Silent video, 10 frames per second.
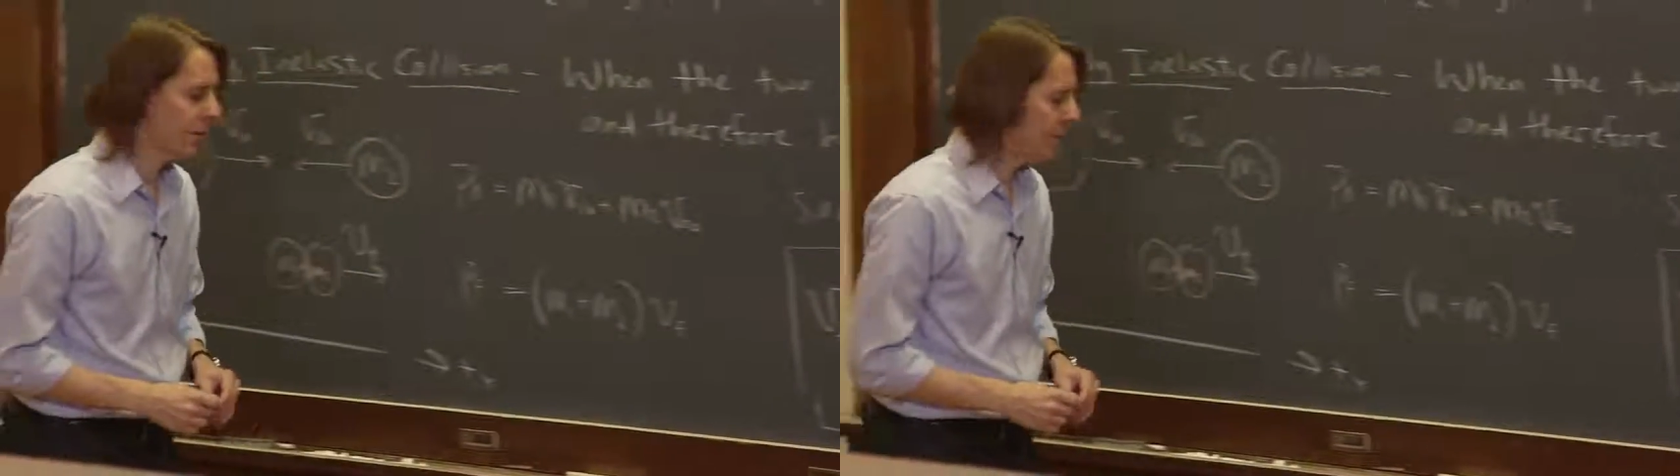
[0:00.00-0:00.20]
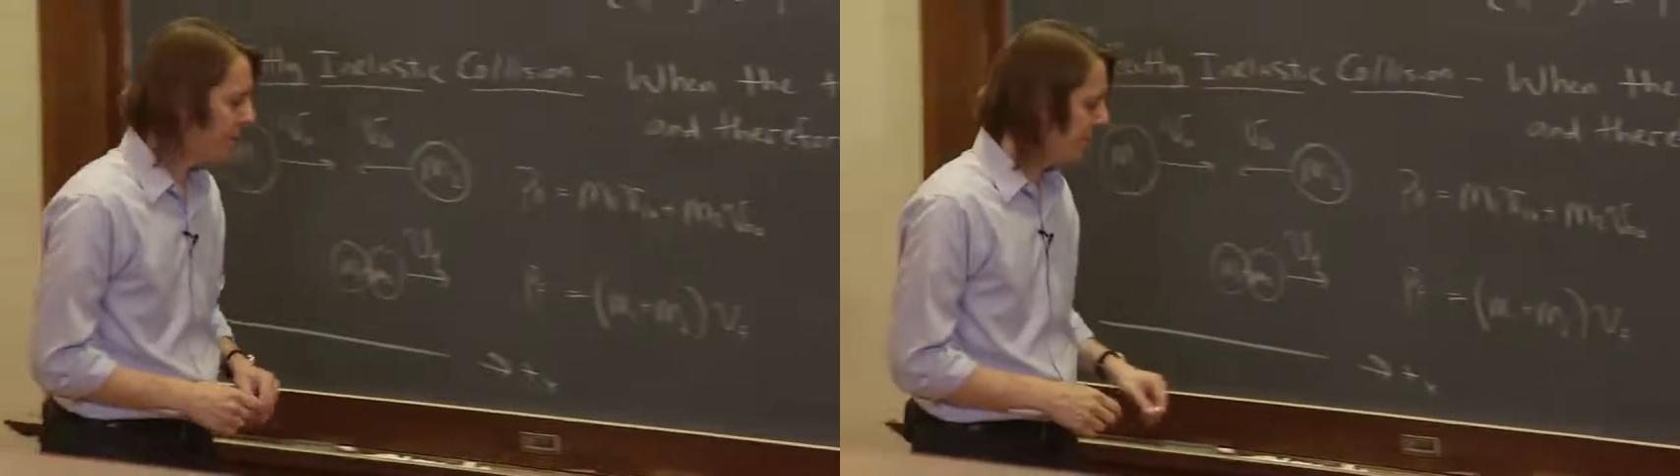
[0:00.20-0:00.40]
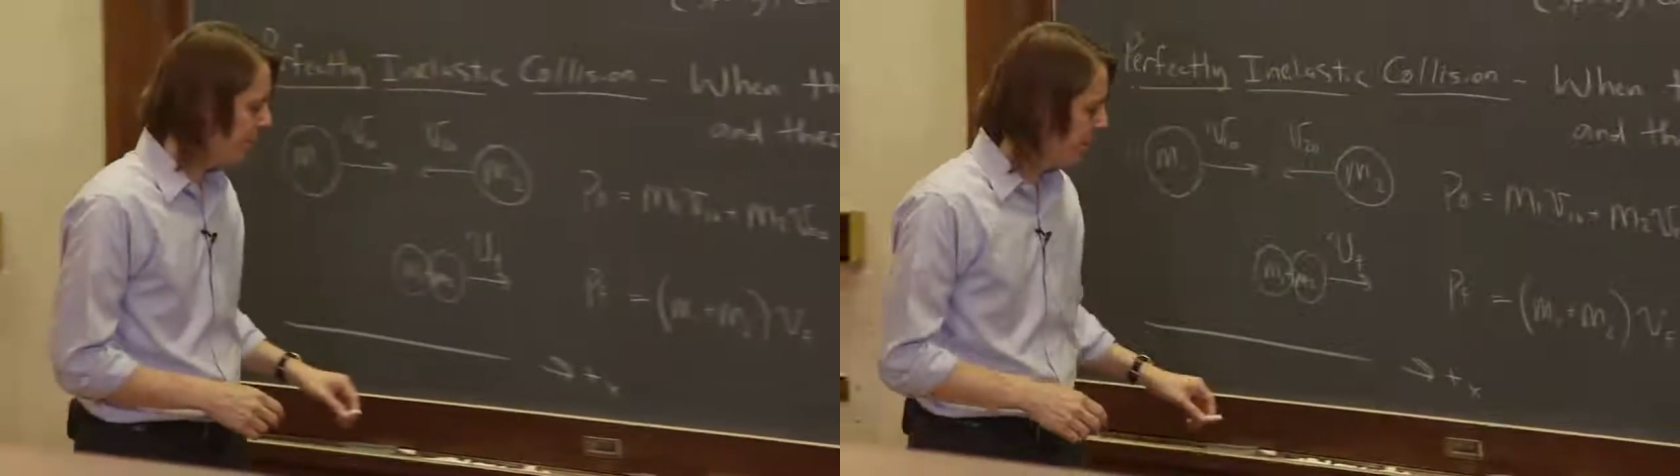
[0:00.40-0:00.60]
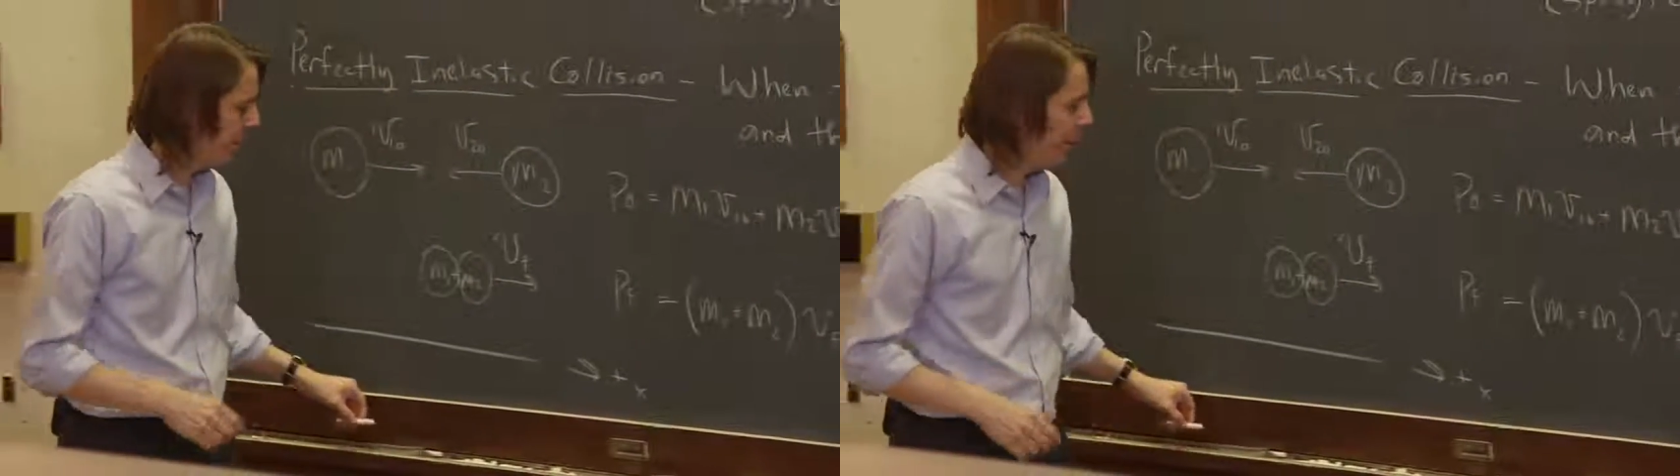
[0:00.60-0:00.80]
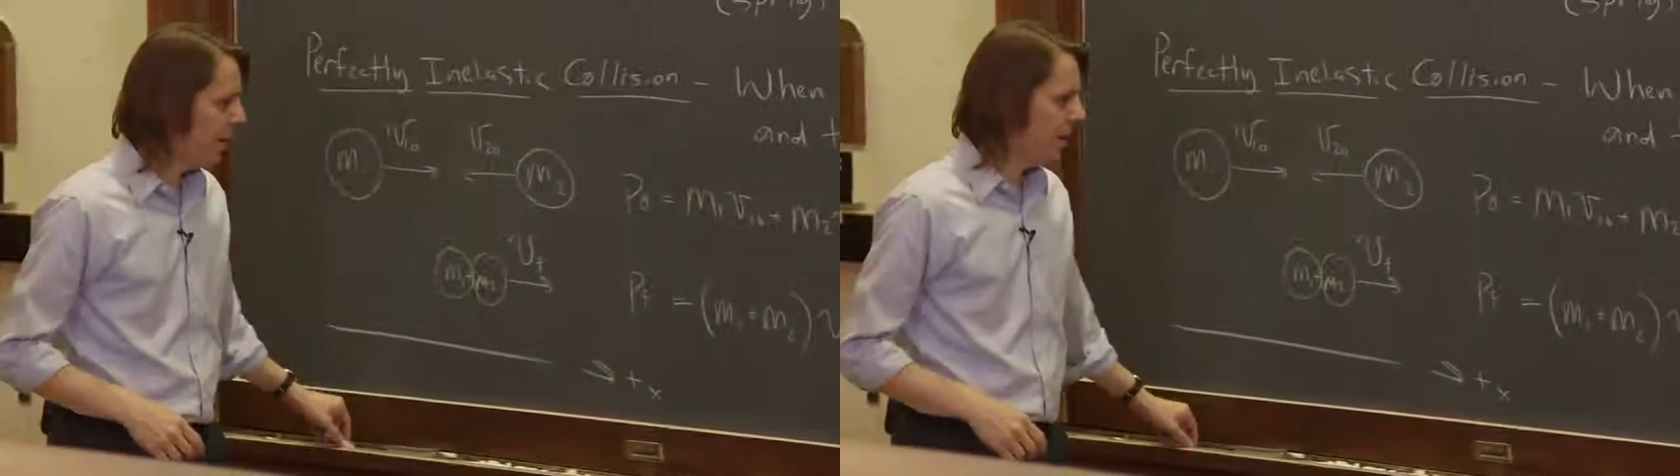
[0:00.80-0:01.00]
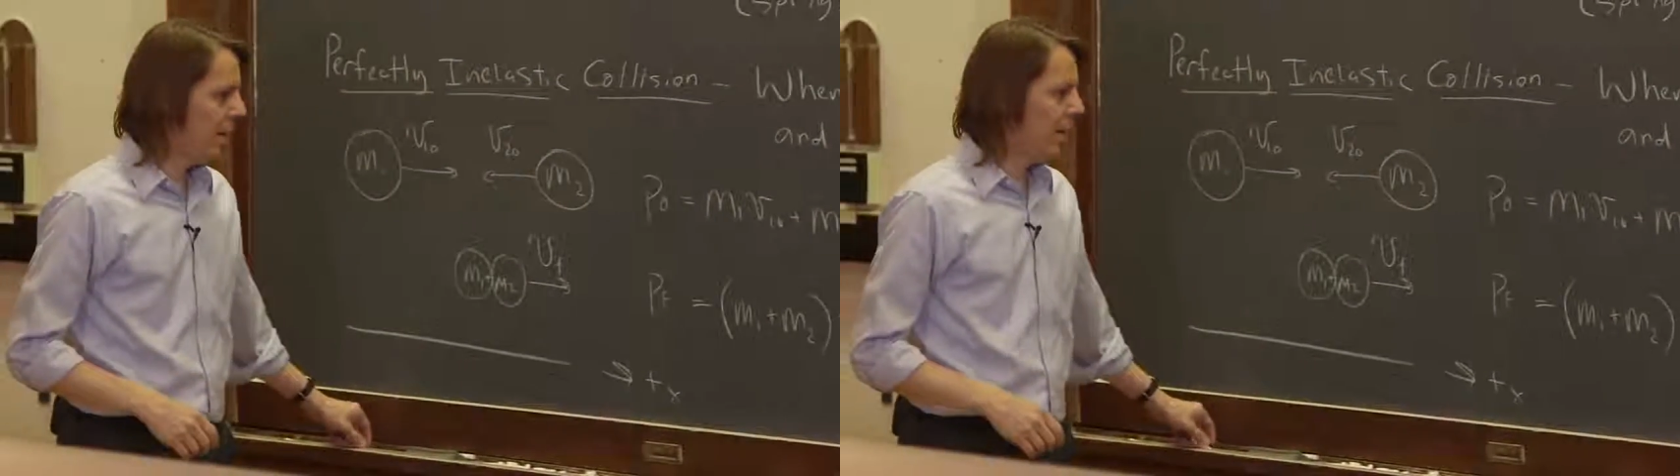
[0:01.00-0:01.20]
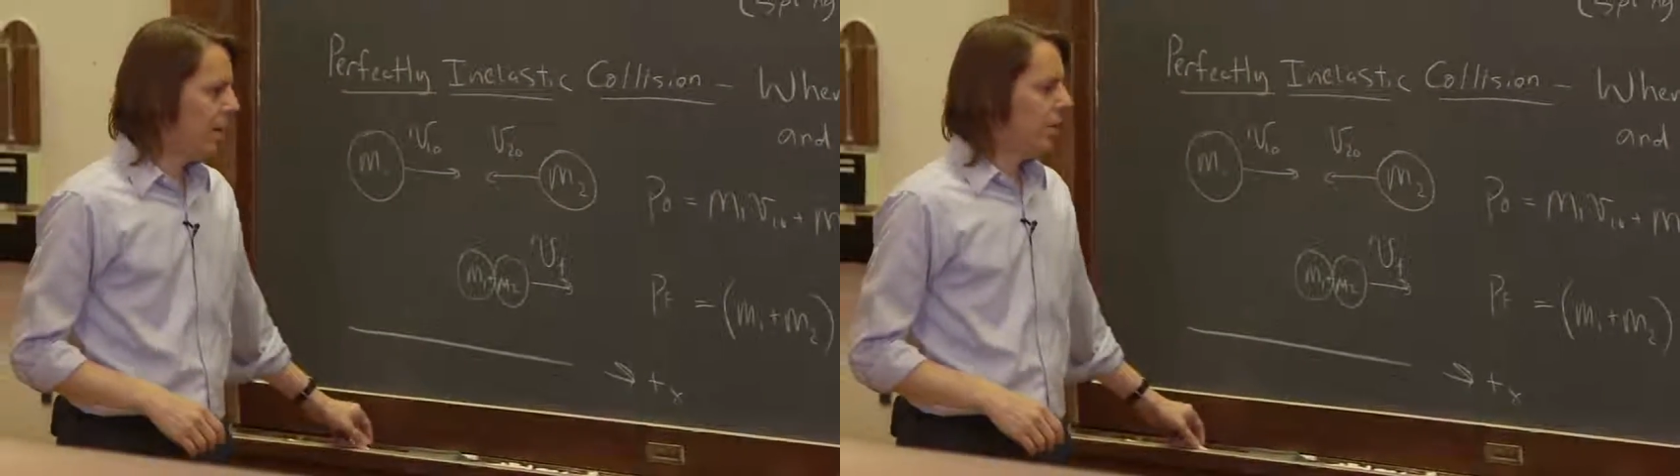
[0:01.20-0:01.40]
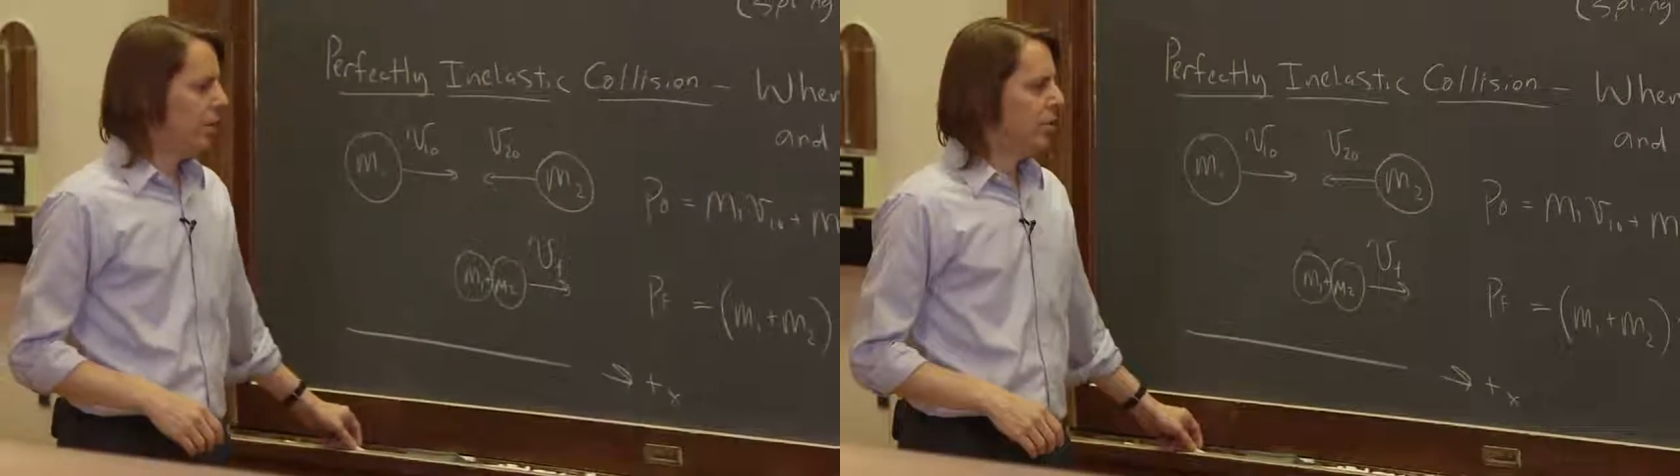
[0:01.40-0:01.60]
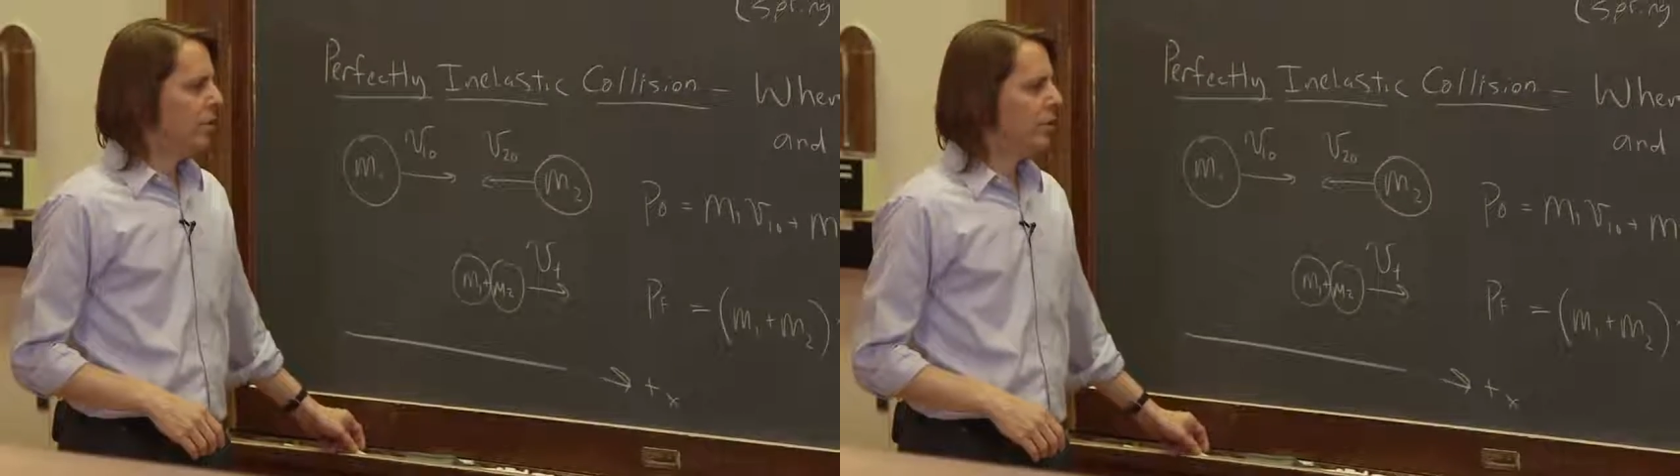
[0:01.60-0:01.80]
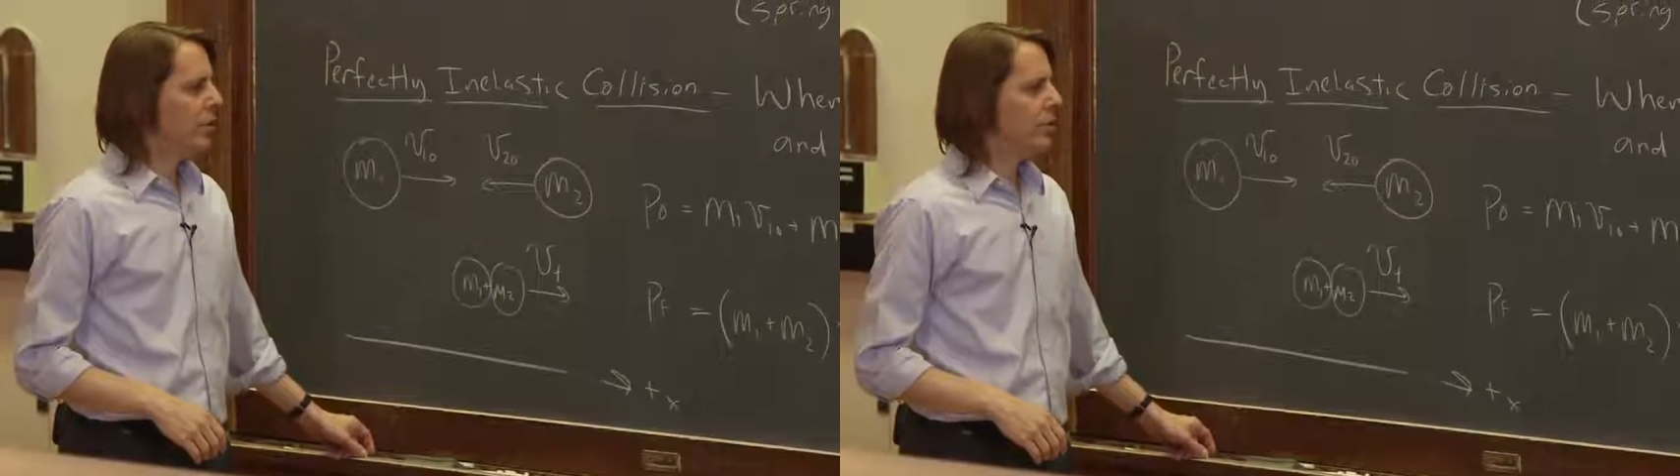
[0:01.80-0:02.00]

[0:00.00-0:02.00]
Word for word: All right. So